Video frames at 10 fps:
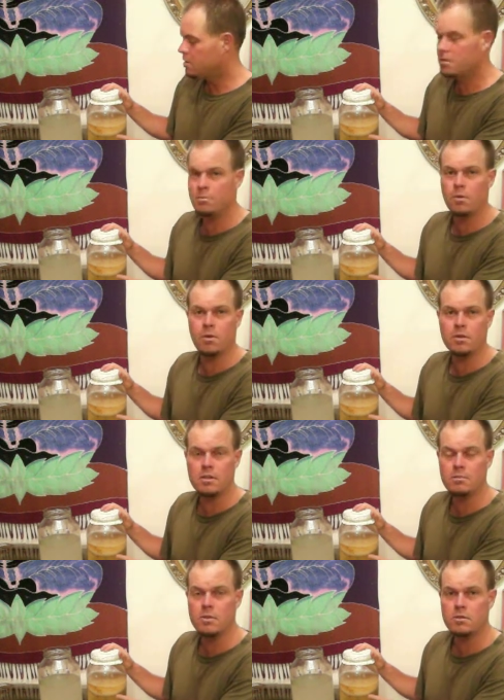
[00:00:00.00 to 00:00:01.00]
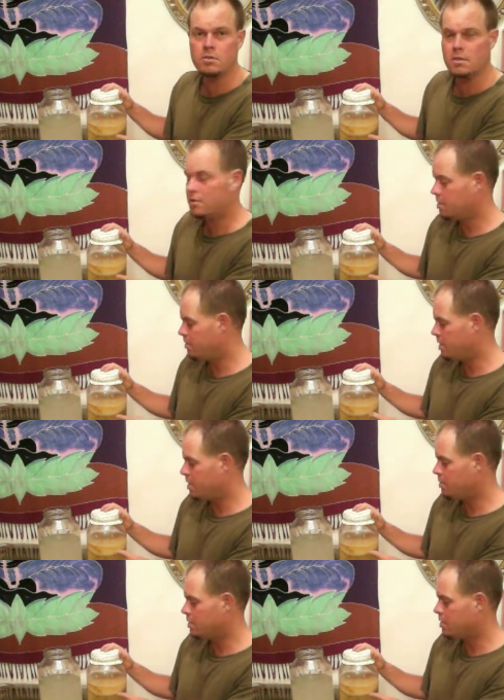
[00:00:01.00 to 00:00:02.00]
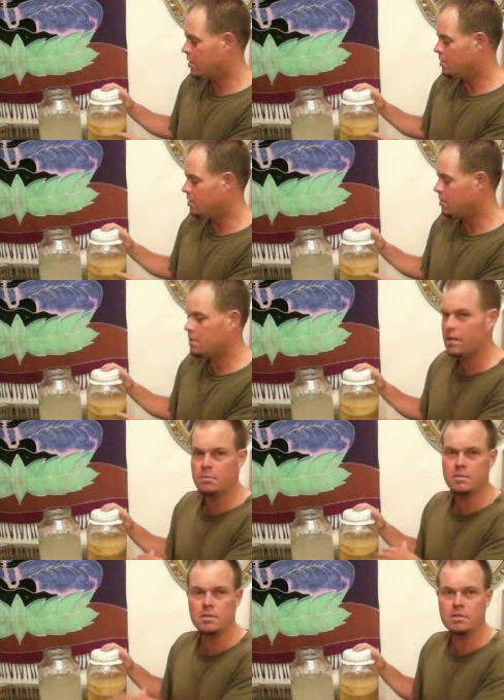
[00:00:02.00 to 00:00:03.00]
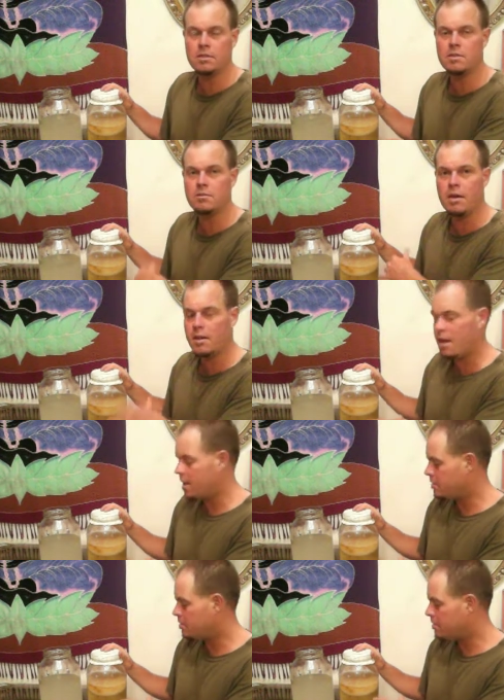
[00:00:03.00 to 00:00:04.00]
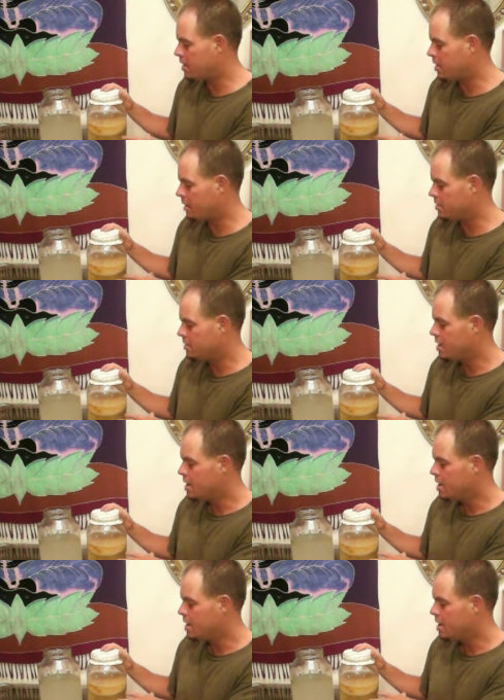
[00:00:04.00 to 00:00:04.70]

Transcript: support the immune system, and which also keeps disease away, cancer, because